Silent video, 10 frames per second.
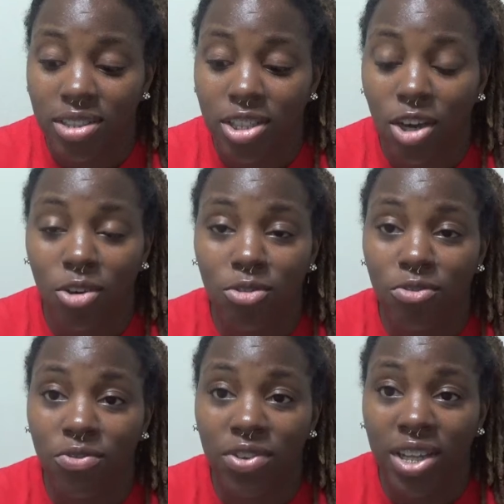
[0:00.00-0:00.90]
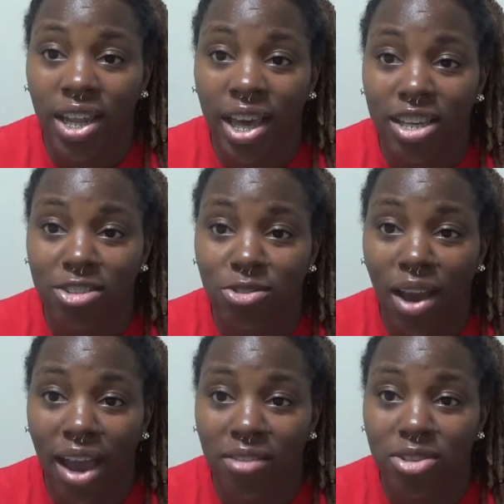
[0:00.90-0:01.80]
don't feel like you
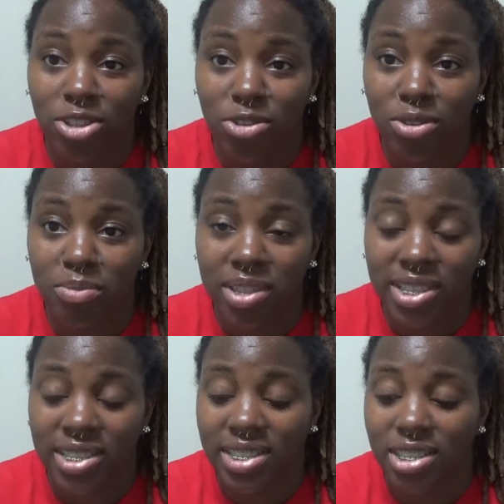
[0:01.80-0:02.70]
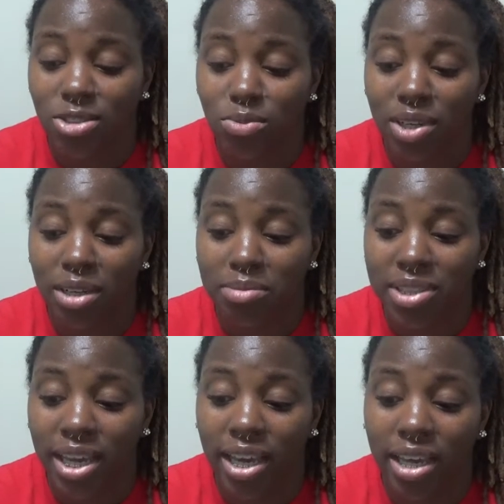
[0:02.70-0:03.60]
have to do it because this is what I'm
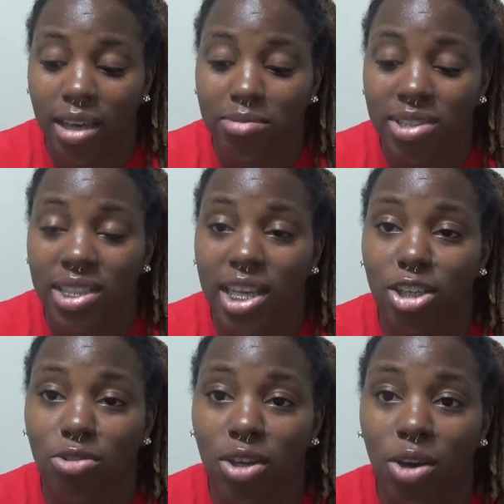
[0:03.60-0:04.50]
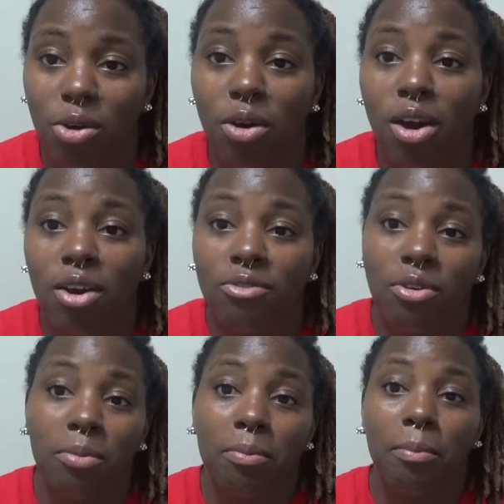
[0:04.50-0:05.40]
saying. I'm just letting you know
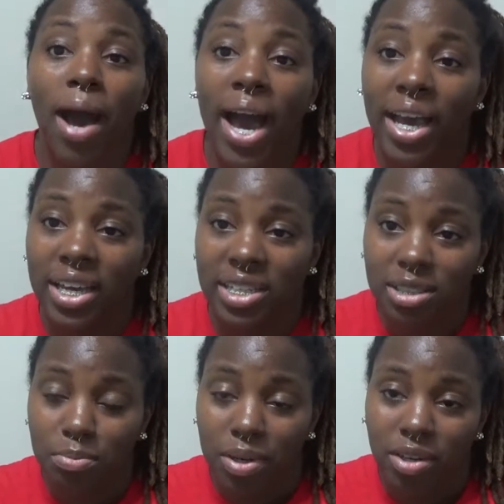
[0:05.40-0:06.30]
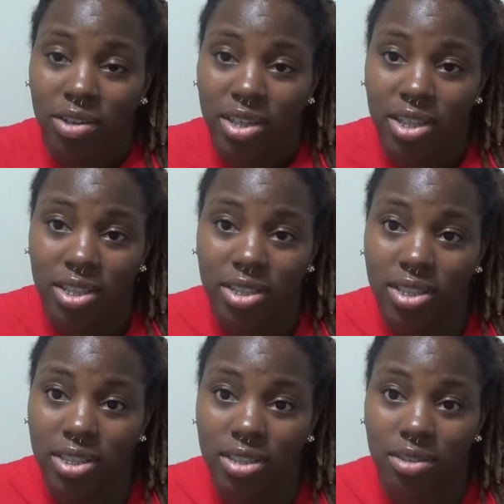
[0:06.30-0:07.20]
from my
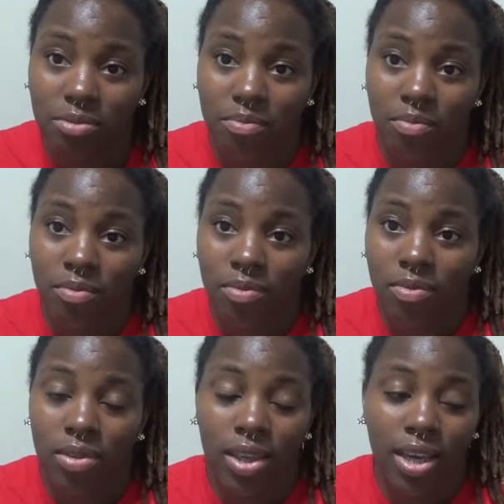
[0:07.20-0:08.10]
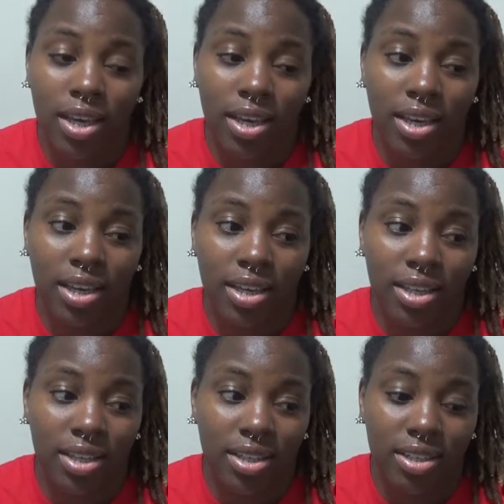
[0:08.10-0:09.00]
experience
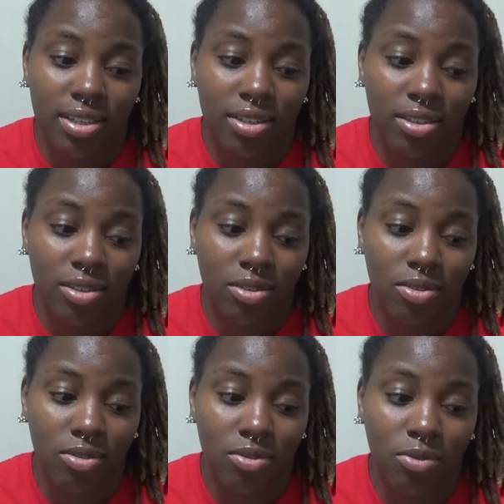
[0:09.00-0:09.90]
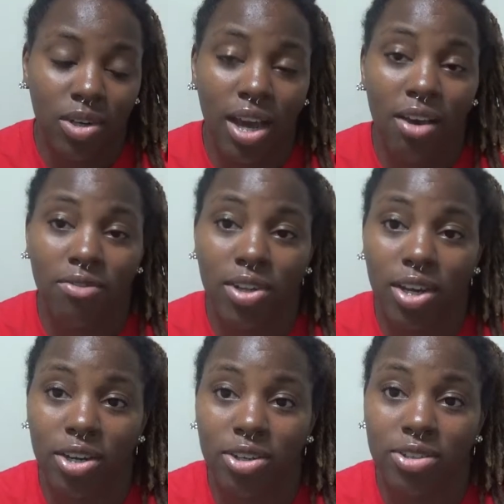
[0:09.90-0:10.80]
and what I've
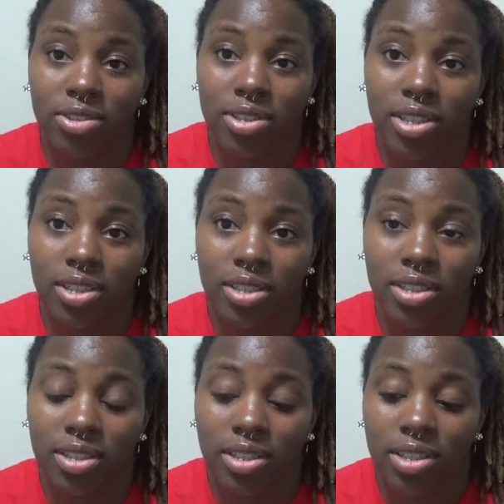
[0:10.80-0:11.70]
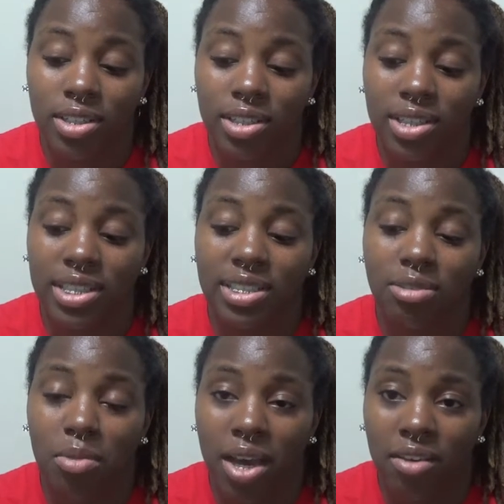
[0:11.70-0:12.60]
learned, this is
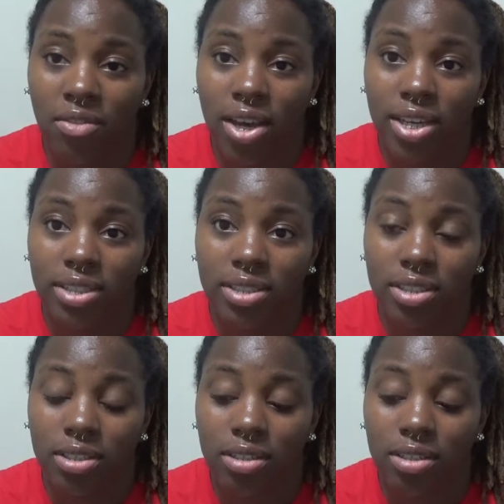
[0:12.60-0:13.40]
my advice.